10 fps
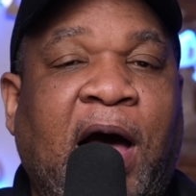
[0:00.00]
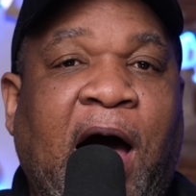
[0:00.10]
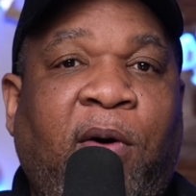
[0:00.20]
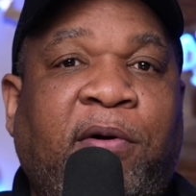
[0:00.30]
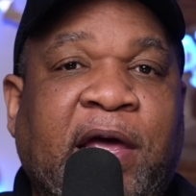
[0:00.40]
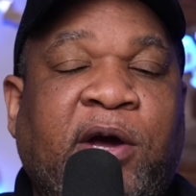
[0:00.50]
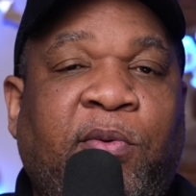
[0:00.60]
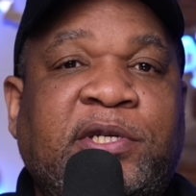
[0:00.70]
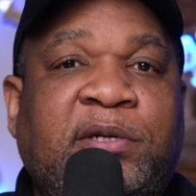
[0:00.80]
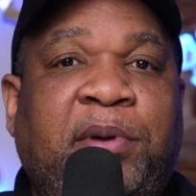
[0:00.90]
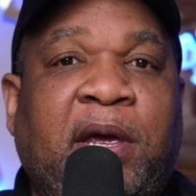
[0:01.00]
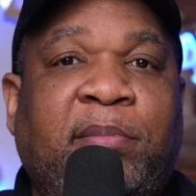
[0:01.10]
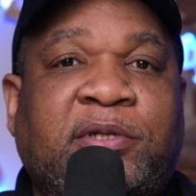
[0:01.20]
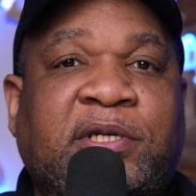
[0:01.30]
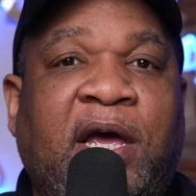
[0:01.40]
how are they going to be
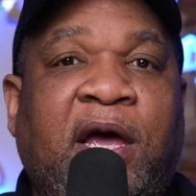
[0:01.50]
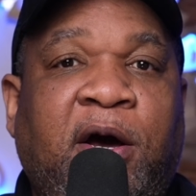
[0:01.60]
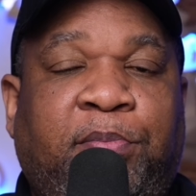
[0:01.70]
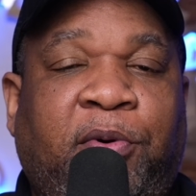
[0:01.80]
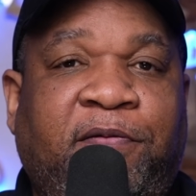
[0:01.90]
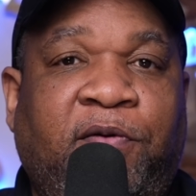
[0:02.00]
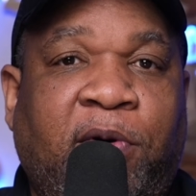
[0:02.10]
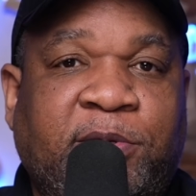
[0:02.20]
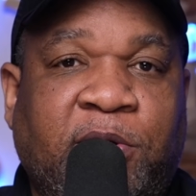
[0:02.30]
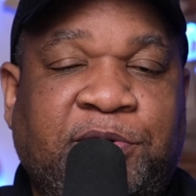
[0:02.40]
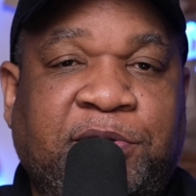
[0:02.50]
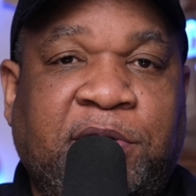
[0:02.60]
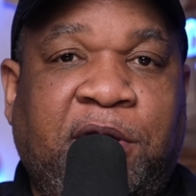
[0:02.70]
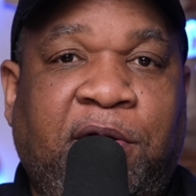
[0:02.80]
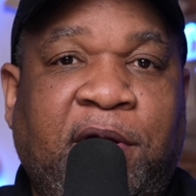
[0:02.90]
able to help reform Social
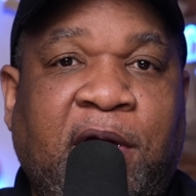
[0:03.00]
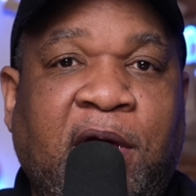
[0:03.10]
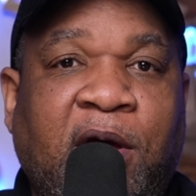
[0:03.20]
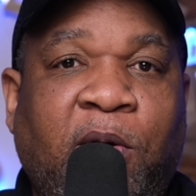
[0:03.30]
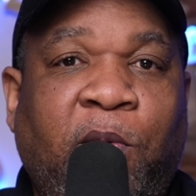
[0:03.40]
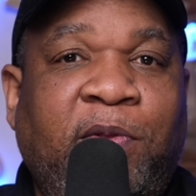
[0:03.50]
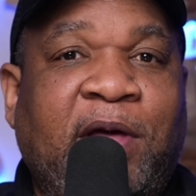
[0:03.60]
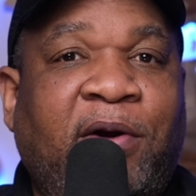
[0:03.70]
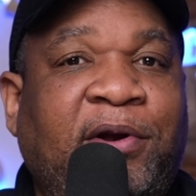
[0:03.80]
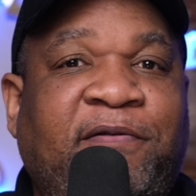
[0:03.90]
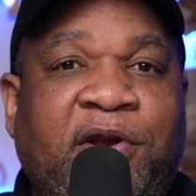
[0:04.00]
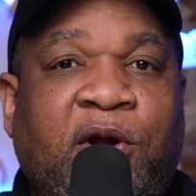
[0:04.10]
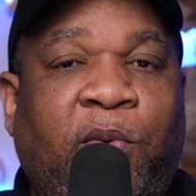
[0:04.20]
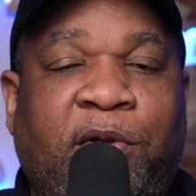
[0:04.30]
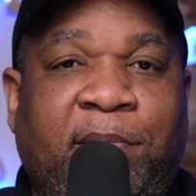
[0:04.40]
Security when they don't even
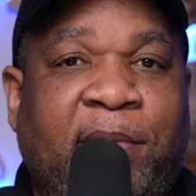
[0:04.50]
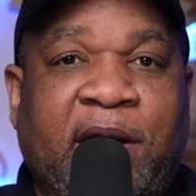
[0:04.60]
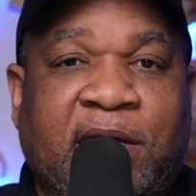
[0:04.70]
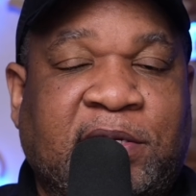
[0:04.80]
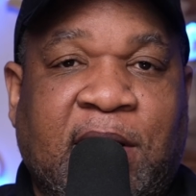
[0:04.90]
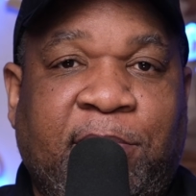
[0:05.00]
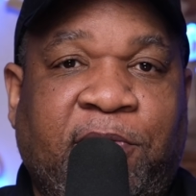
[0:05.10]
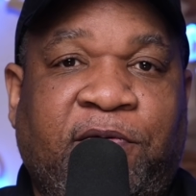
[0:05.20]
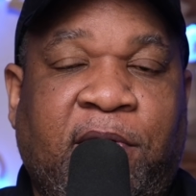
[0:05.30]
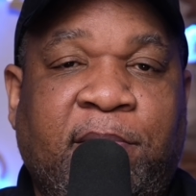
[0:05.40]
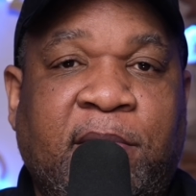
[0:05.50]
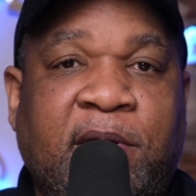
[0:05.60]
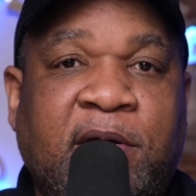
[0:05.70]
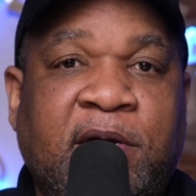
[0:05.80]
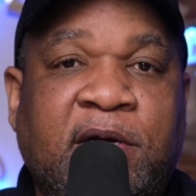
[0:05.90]
know where the money is coming from?
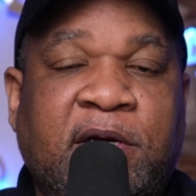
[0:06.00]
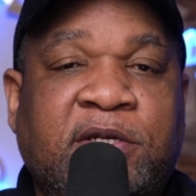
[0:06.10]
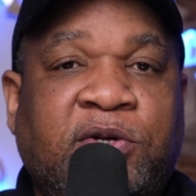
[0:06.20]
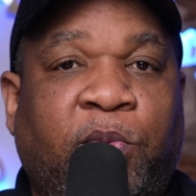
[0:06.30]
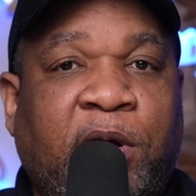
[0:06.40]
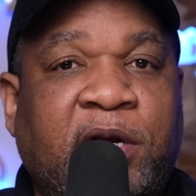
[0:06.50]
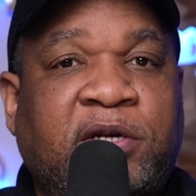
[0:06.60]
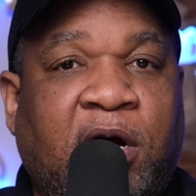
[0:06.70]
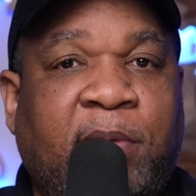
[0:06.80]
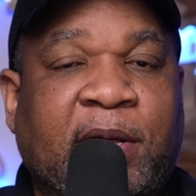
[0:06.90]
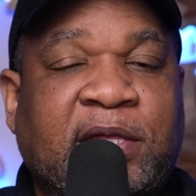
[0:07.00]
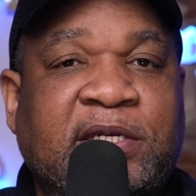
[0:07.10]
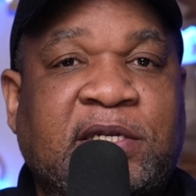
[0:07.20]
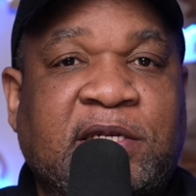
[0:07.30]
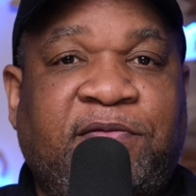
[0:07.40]
So we're going to talk about
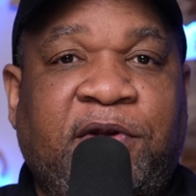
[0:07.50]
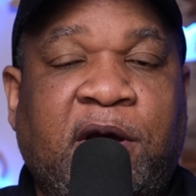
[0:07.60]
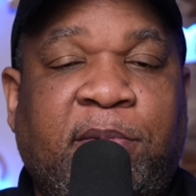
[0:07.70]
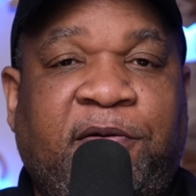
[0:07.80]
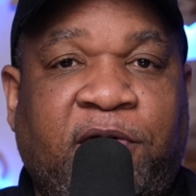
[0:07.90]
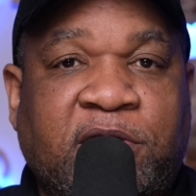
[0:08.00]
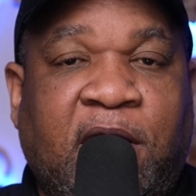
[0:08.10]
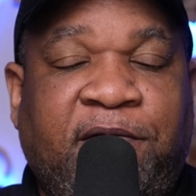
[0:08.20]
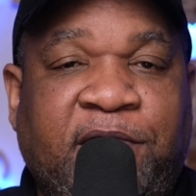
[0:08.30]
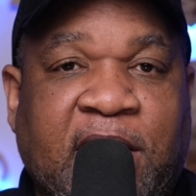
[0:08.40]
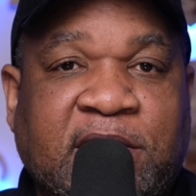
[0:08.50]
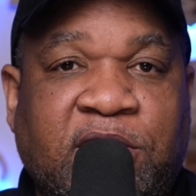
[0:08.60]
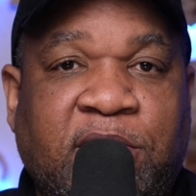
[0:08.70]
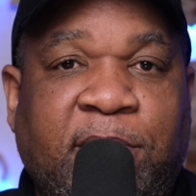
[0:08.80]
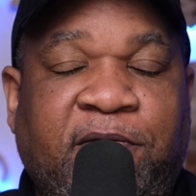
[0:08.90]
this in this video, but first off, you guys
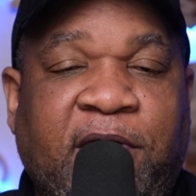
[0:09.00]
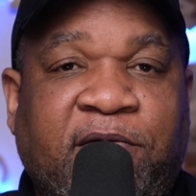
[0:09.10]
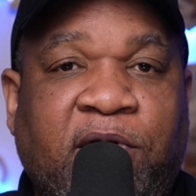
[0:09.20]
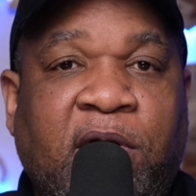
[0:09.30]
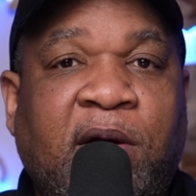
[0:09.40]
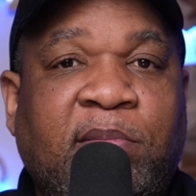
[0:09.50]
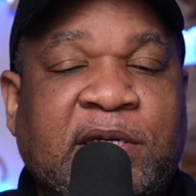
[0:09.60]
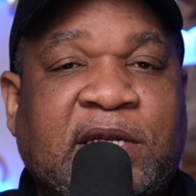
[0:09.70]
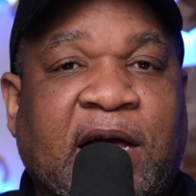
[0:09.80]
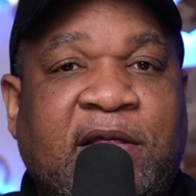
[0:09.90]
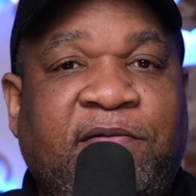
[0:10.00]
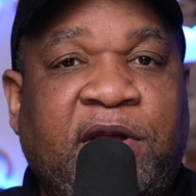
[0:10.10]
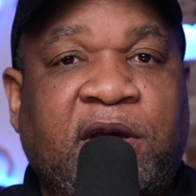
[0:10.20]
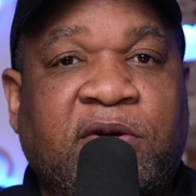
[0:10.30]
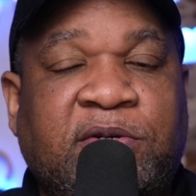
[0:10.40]
can do me a favor. Please like the
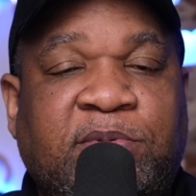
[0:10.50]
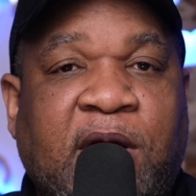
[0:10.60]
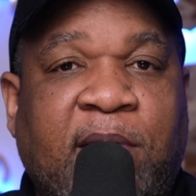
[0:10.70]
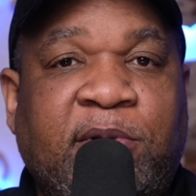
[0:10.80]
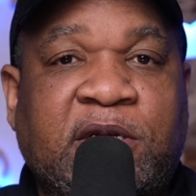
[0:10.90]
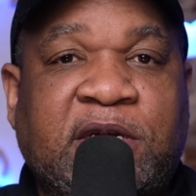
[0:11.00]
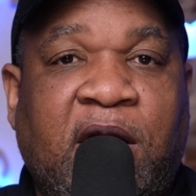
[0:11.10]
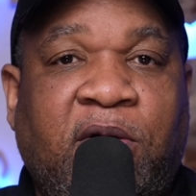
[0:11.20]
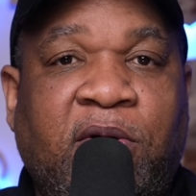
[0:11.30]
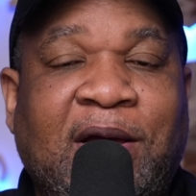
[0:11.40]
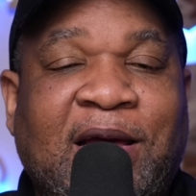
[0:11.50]
video, subscribe to the channel,